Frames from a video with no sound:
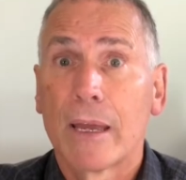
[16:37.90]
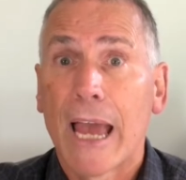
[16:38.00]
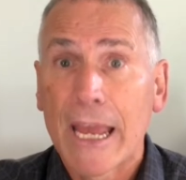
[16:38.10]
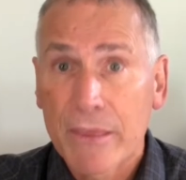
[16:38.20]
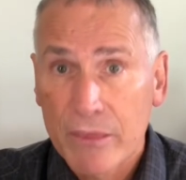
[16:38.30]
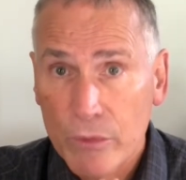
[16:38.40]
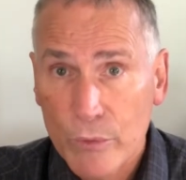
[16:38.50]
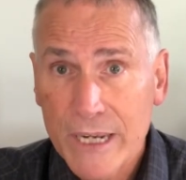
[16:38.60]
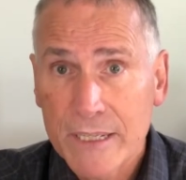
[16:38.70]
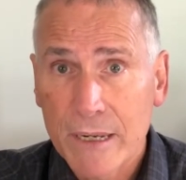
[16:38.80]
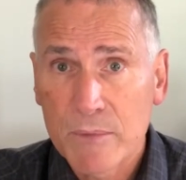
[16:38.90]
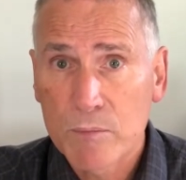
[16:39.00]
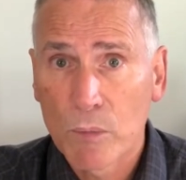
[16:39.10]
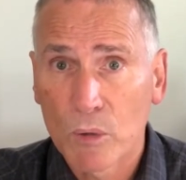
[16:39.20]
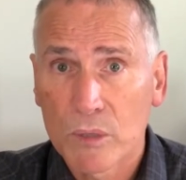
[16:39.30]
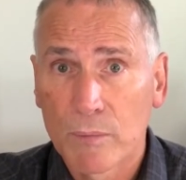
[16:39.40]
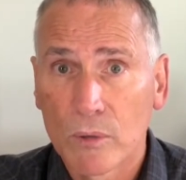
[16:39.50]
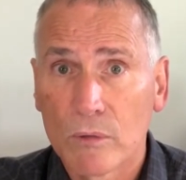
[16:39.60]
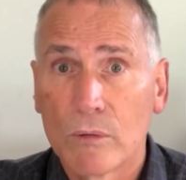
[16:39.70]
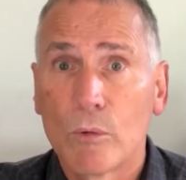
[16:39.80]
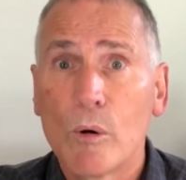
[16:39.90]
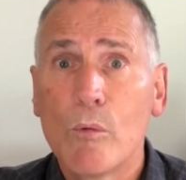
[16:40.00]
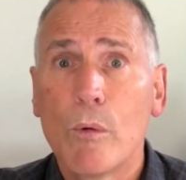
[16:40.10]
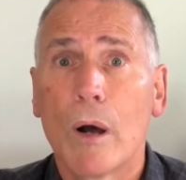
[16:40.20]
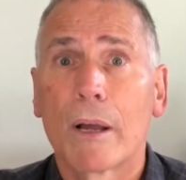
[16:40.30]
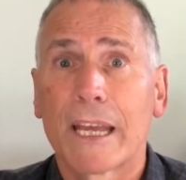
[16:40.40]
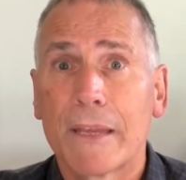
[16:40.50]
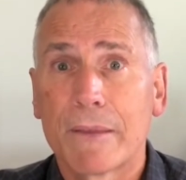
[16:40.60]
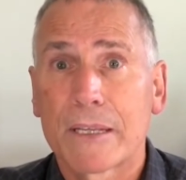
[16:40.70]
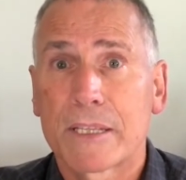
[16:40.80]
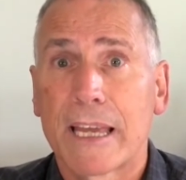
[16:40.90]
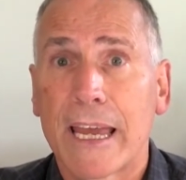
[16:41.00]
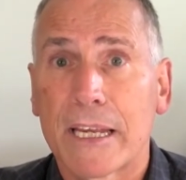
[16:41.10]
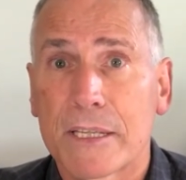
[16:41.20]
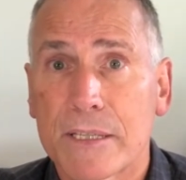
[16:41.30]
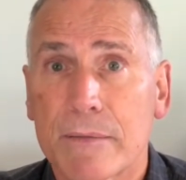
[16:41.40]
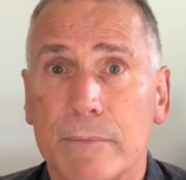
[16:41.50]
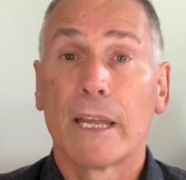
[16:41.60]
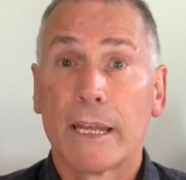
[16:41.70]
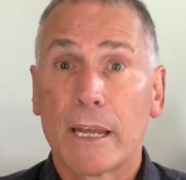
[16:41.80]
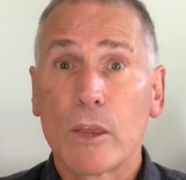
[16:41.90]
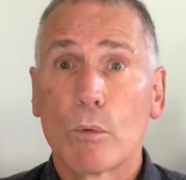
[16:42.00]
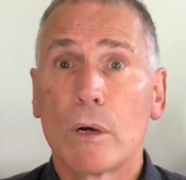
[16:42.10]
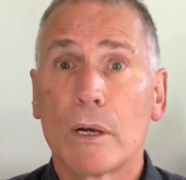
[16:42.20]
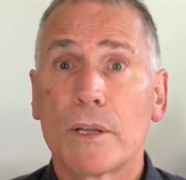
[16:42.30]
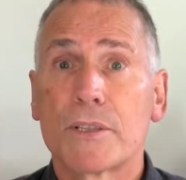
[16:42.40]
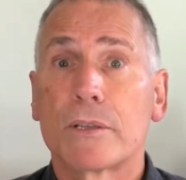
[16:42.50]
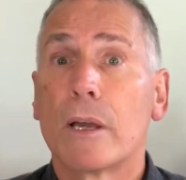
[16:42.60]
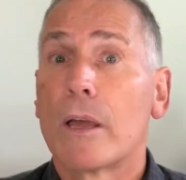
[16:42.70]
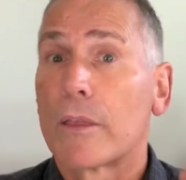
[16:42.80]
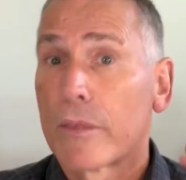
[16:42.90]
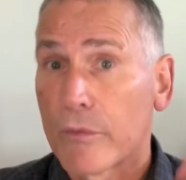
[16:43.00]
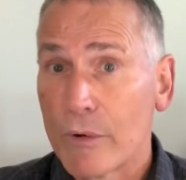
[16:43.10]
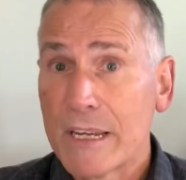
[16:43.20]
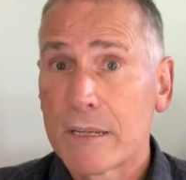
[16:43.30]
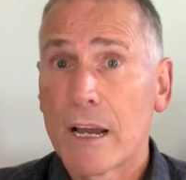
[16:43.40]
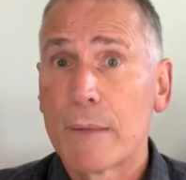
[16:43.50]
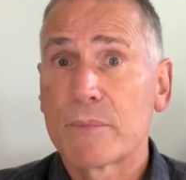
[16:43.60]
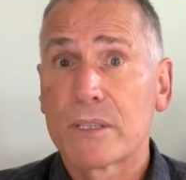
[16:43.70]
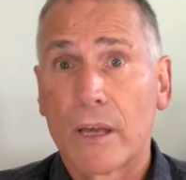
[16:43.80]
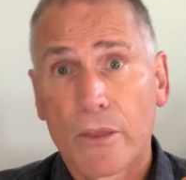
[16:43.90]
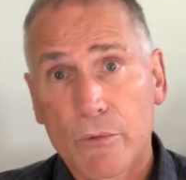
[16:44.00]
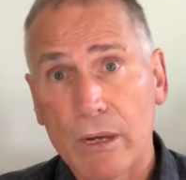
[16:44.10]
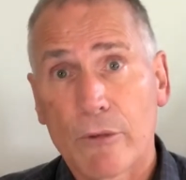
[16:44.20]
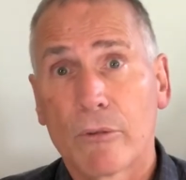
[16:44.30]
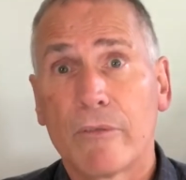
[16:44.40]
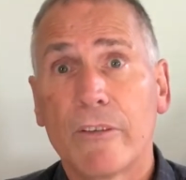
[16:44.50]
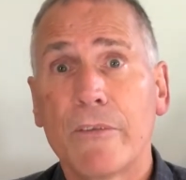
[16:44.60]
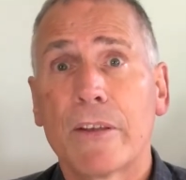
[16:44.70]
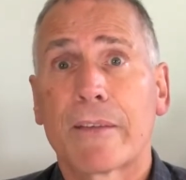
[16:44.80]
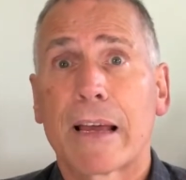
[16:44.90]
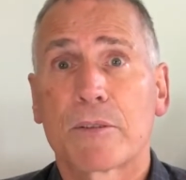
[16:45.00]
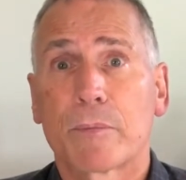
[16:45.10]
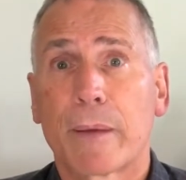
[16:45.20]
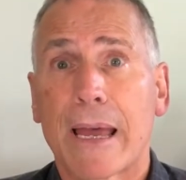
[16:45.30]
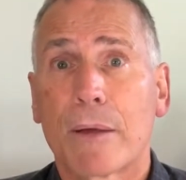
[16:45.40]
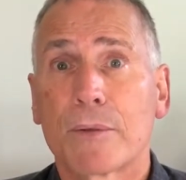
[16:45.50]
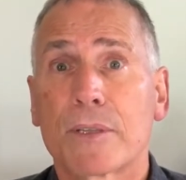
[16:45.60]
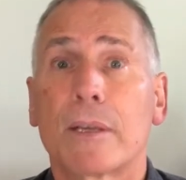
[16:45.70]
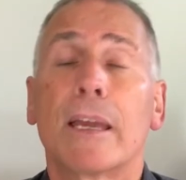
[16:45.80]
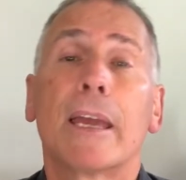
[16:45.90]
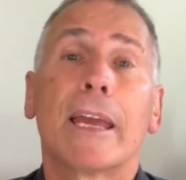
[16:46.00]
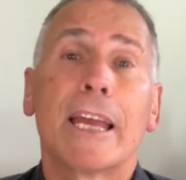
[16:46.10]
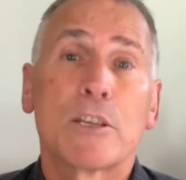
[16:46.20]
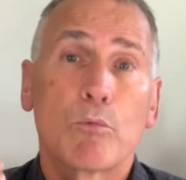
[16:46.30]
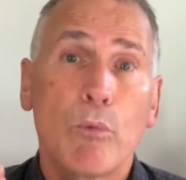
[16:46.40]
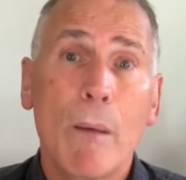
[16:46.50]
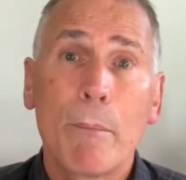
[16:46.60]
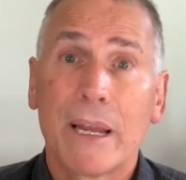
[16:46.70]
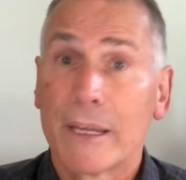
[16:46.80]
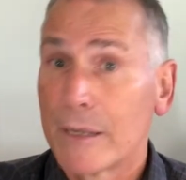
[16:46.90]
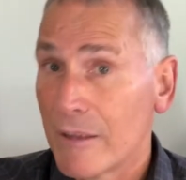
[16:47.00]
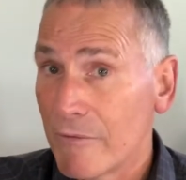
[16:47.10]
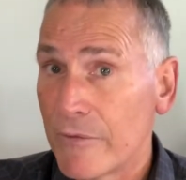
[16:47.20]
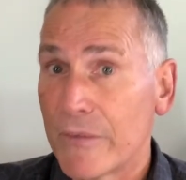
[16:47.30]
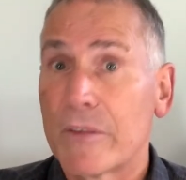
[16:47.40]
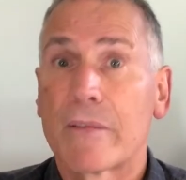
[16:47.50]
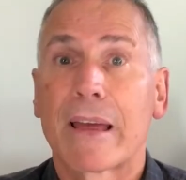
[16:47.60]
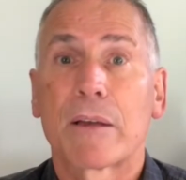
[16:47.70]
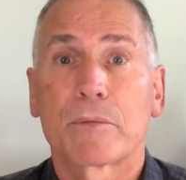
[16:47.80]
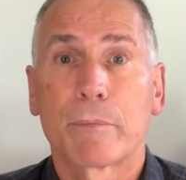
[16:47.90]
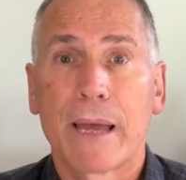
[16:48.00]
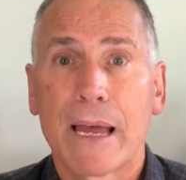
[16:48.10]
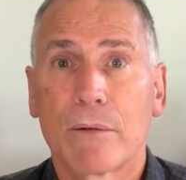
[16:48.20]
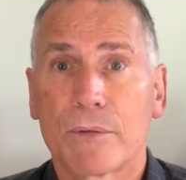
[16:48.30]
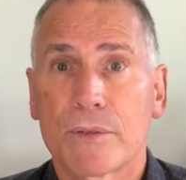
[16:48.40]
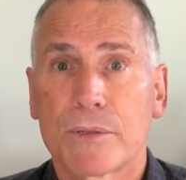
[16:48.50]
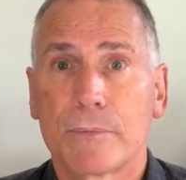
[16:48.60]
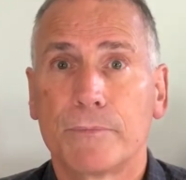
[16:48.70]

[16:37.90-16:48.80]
a 3 times multiple will work in this case. In other words, 3 times £350,000 is £1,050,000.